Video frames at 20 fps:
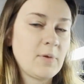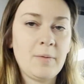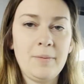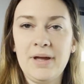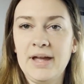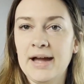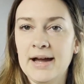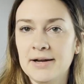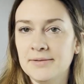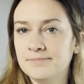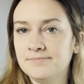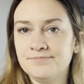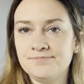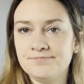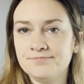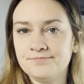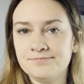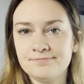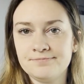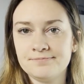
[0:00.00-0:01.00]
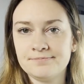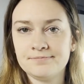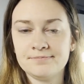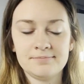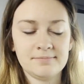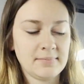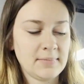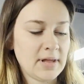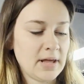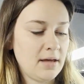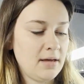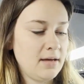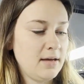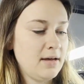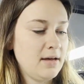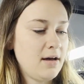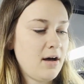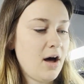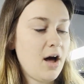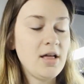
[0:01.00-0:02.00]
yeah,
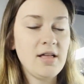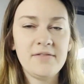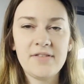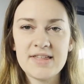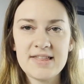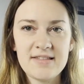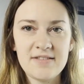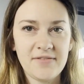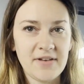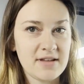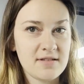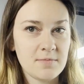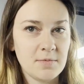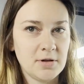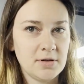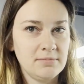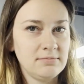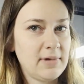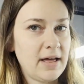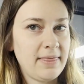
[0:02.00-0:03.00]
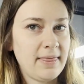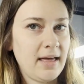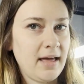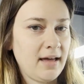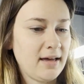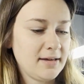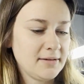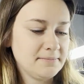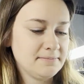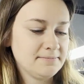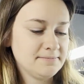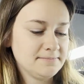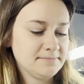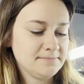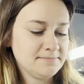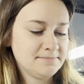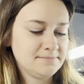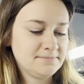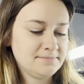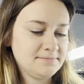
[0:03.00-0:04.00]
all of this is fixable, I think.
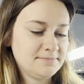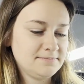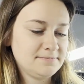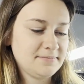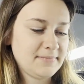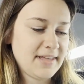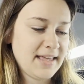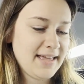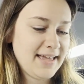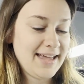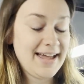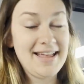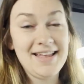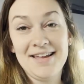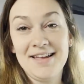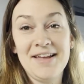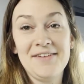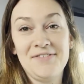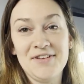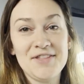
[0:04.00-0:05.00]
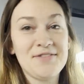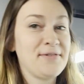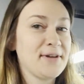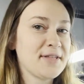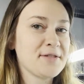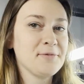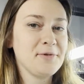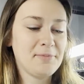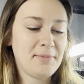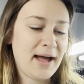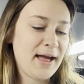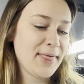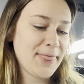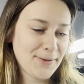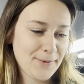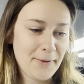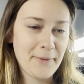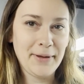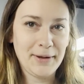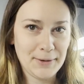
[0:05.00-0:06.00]
And if it's fixable by
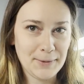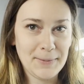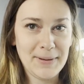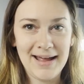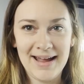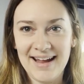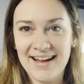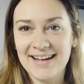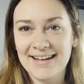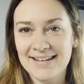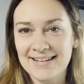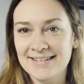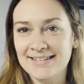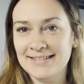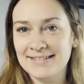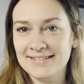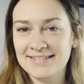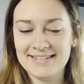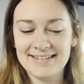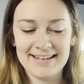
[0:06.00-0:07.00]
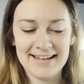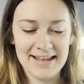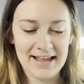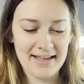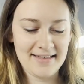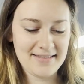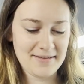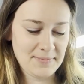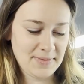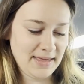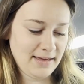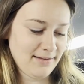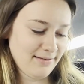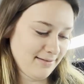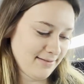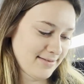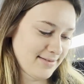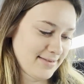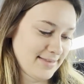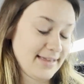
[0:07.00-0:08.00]
throwing it away and getting something
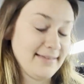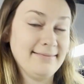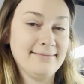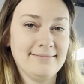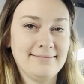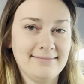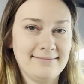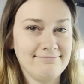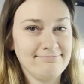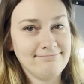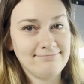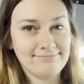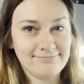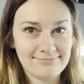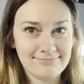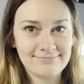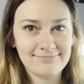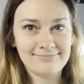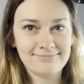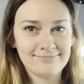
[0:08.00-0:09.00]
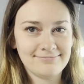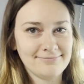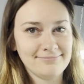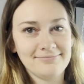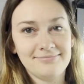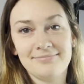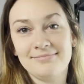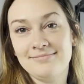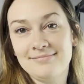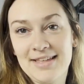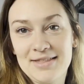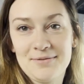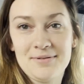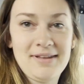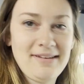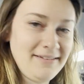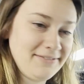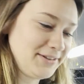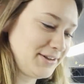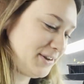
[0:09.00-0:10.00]
else, then that's what
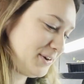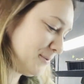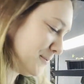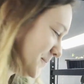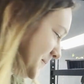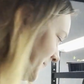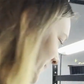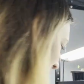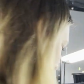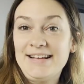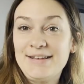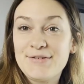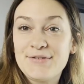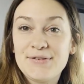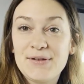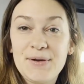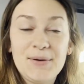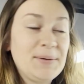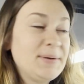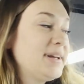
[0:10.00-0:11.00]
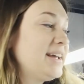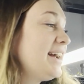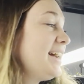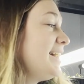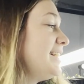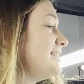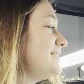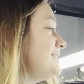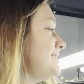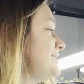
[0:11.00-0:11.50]
I'll have to do. So yeah.